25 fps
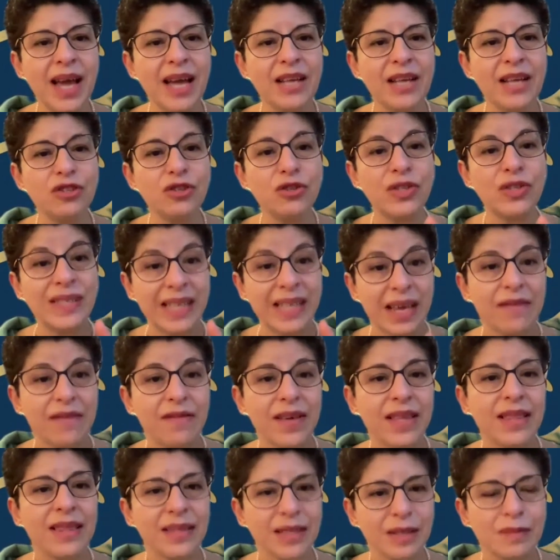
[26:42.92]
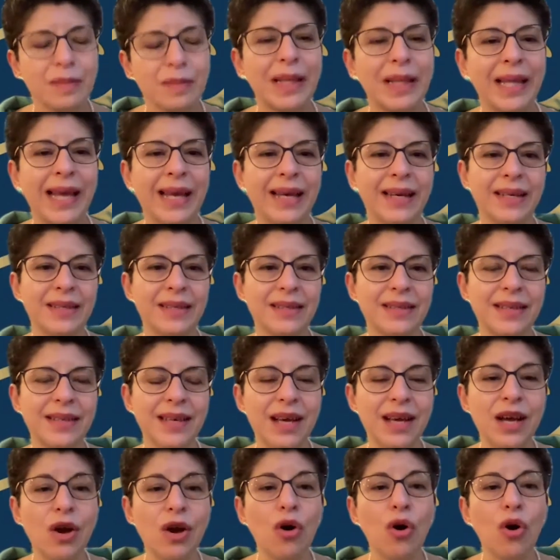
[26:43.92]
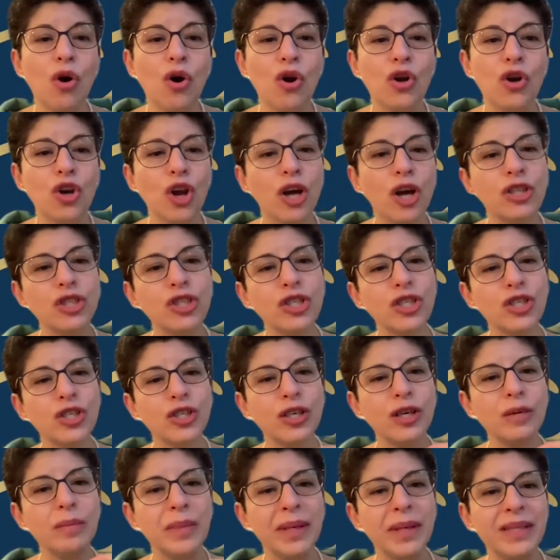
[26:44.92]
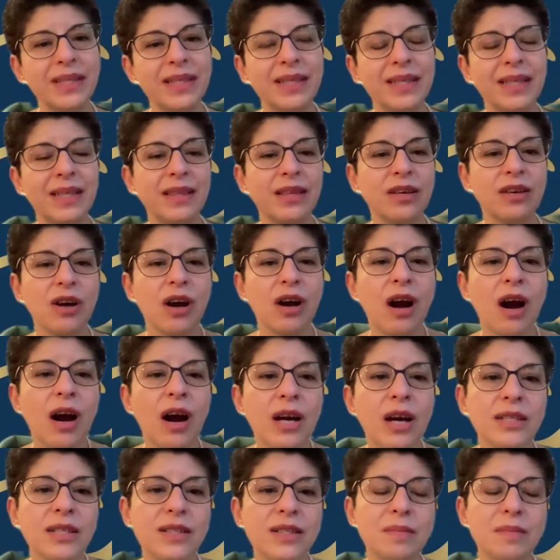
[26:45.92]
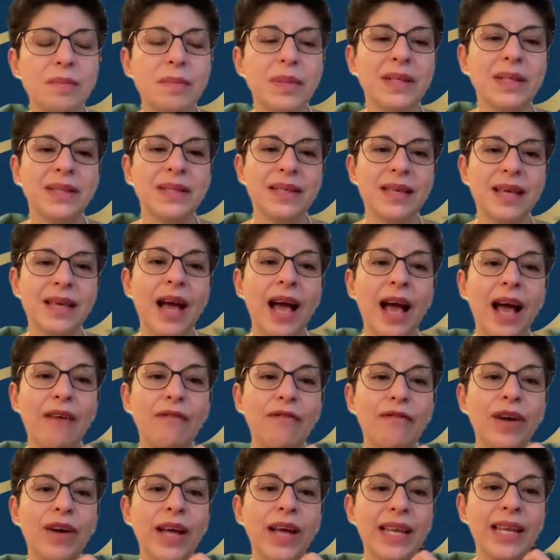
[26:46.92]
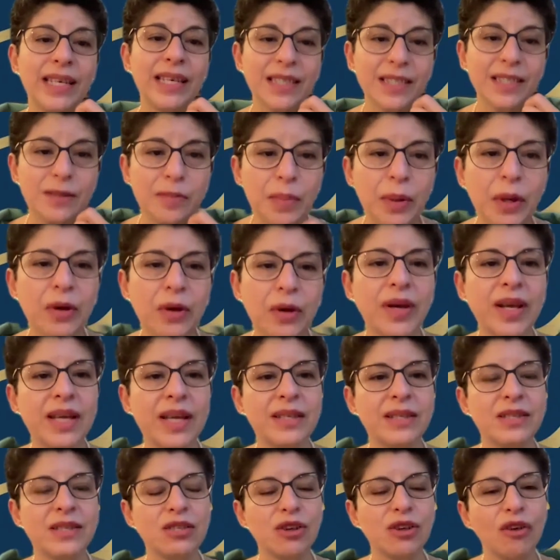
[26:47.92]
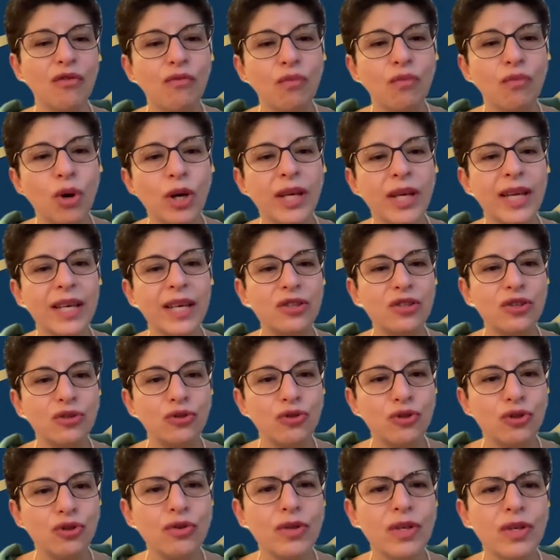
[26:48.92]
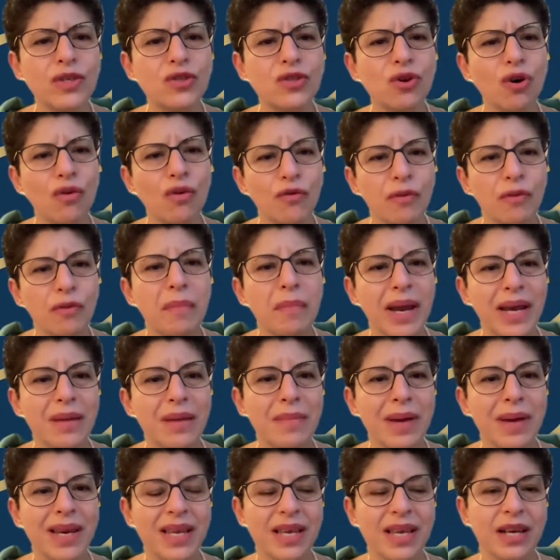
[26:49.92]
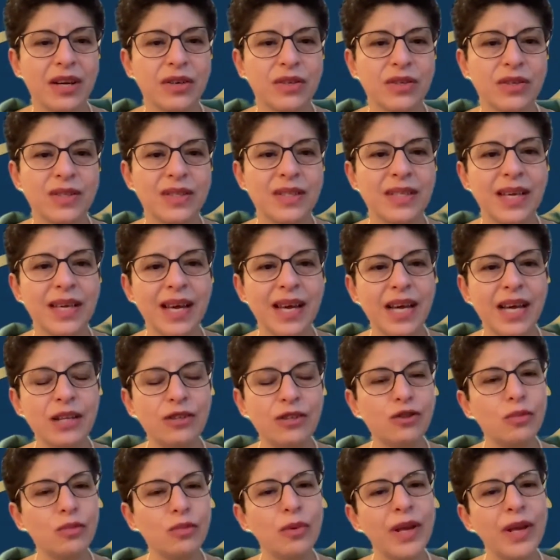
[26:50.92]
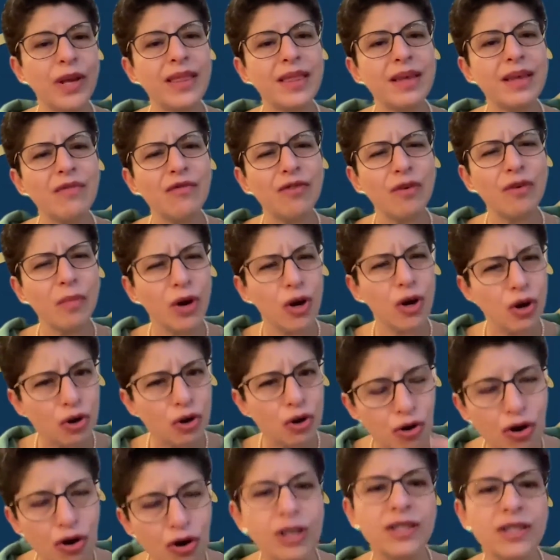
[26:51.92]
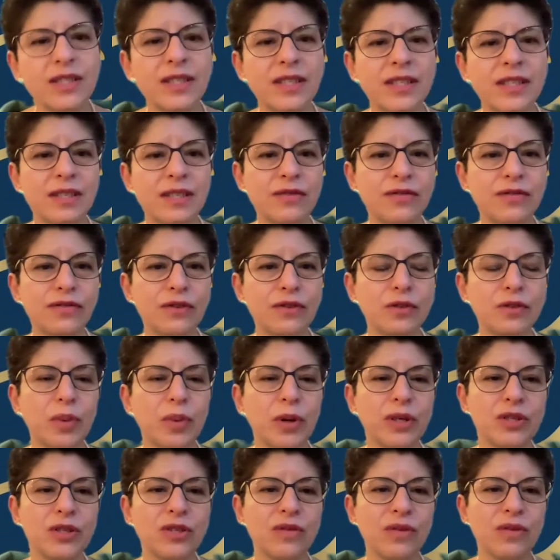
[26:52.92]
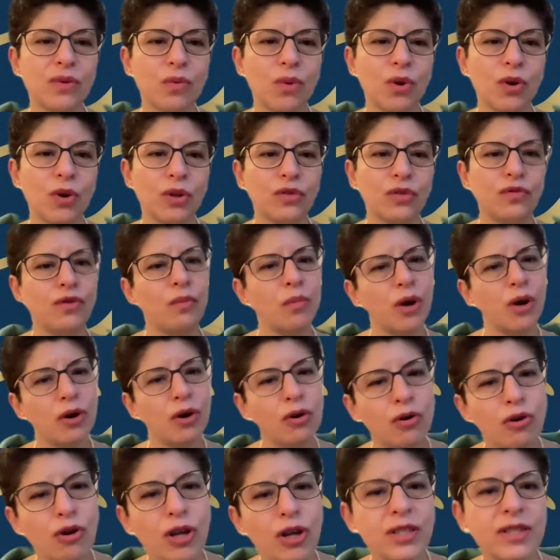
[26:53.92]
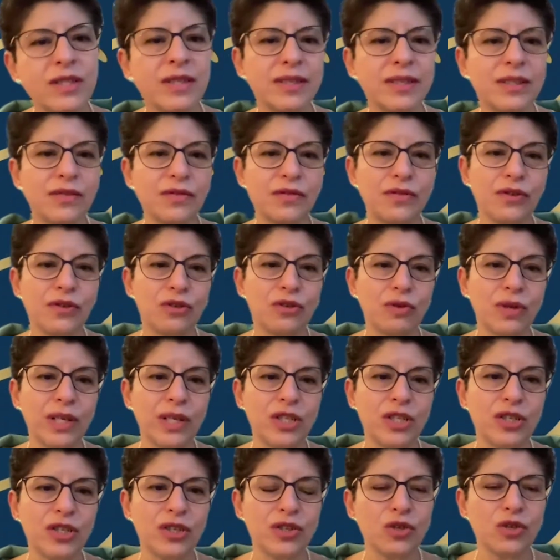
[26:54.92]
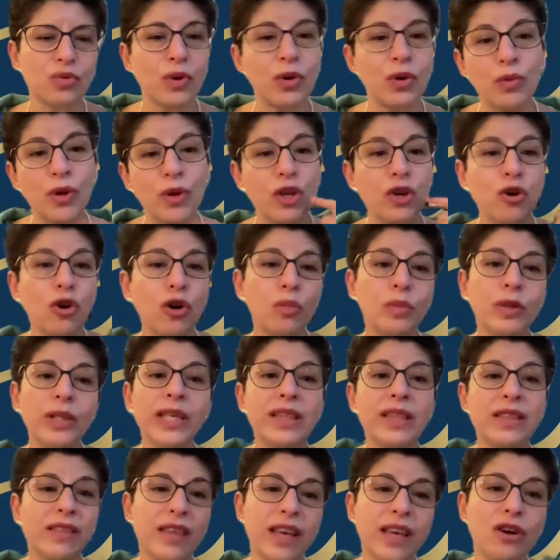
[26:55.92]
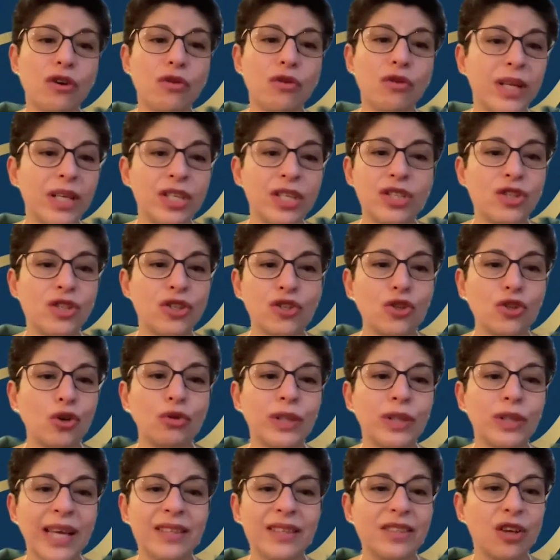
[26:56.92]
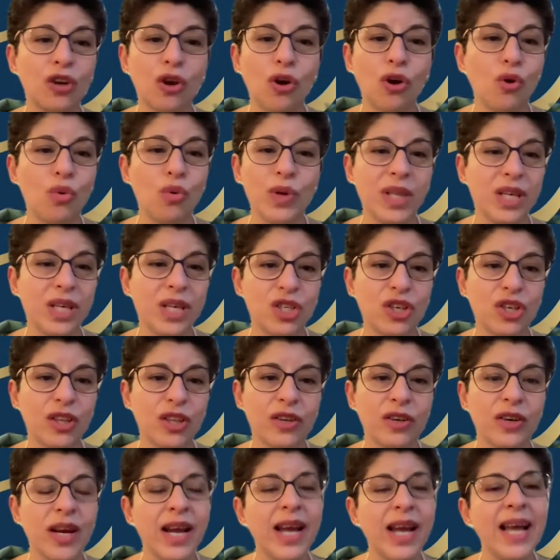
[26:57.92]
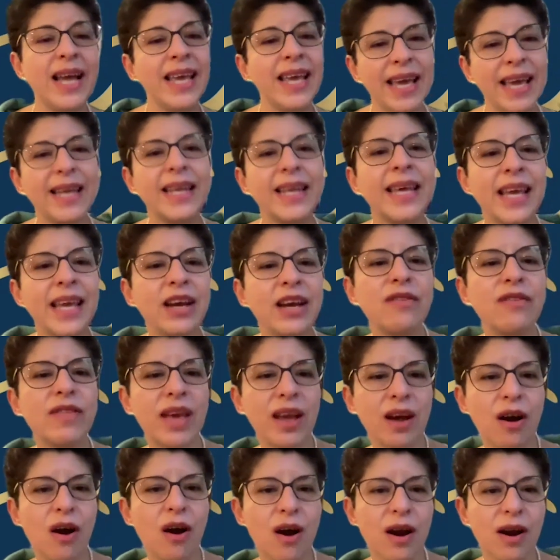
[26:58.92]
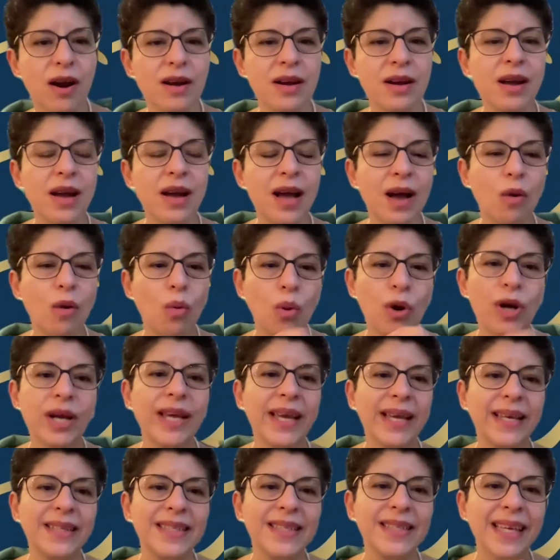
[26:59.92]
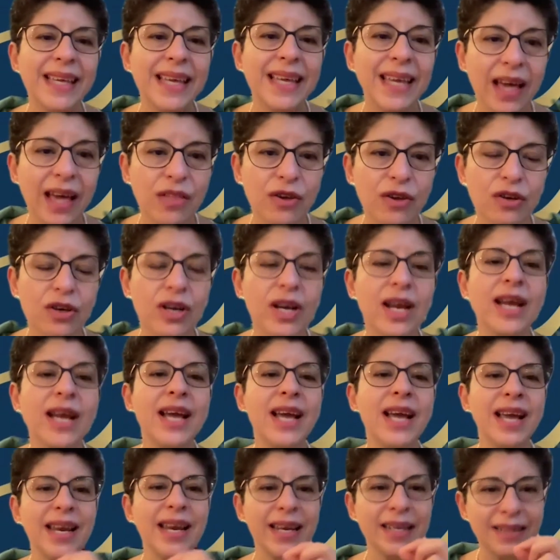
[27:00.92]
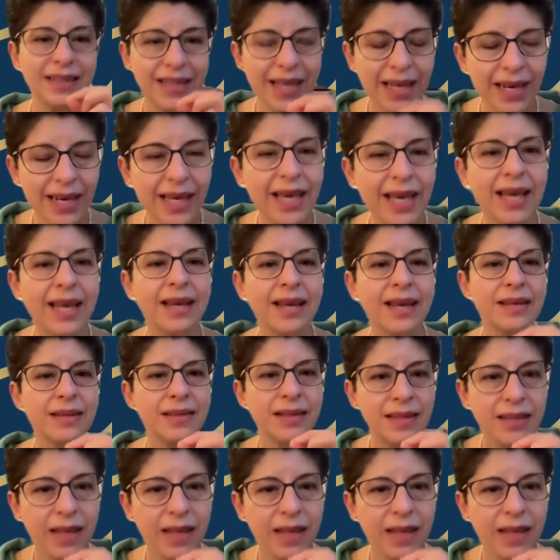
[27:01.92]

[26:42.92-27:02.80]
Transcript: and to saving this planet, not just committed in their heart, but have an experience of working to do this over many, many years, to bring them from across the different parts of the world, from across the different religions, when we normally think religions don't get along with each other. Yet here they are, working together in a dedicated,